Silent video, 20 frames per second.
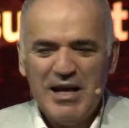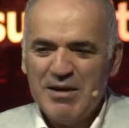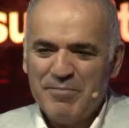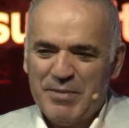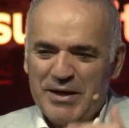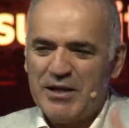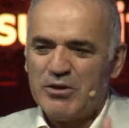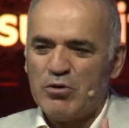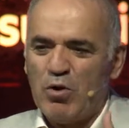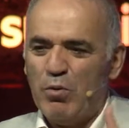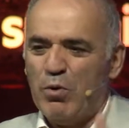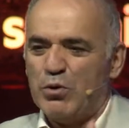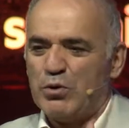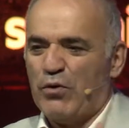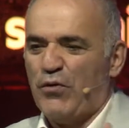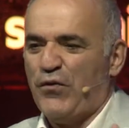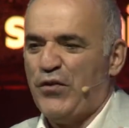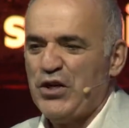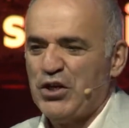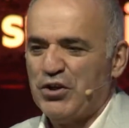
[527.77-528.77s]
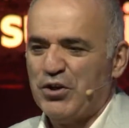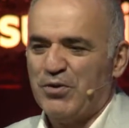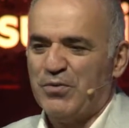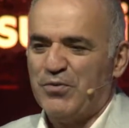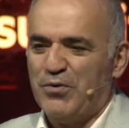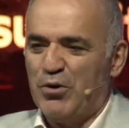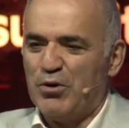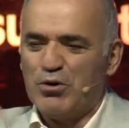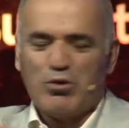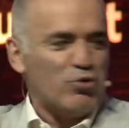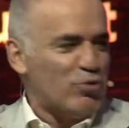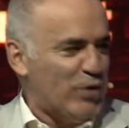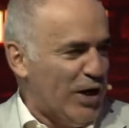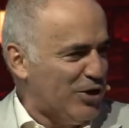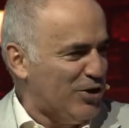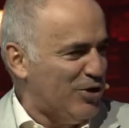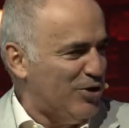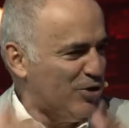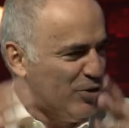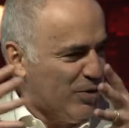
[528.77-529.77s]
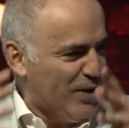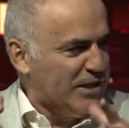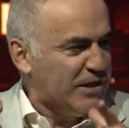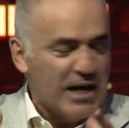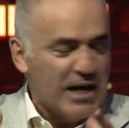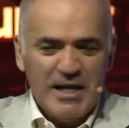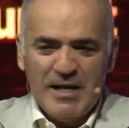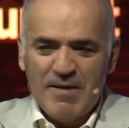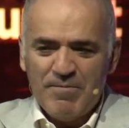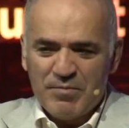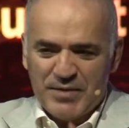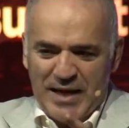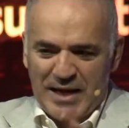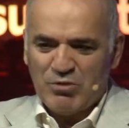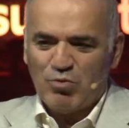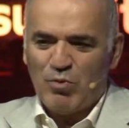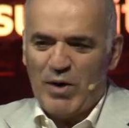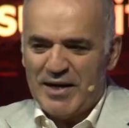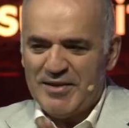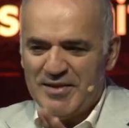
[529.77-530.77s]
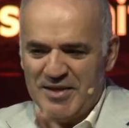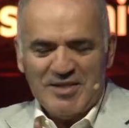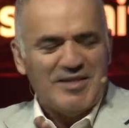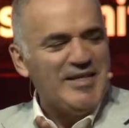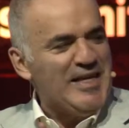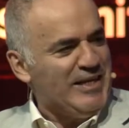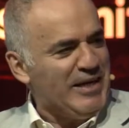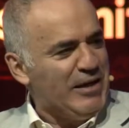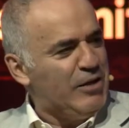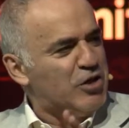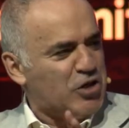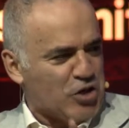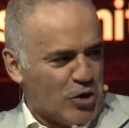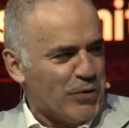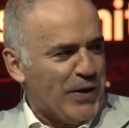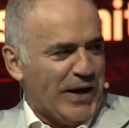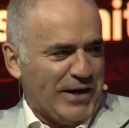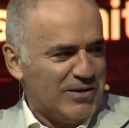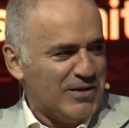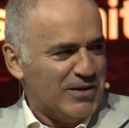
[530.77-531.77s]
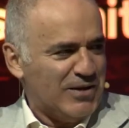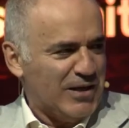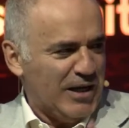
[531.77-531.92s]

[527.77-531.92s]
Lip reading: But it's always a Fischer versus Russian. So that's why this detail is correct.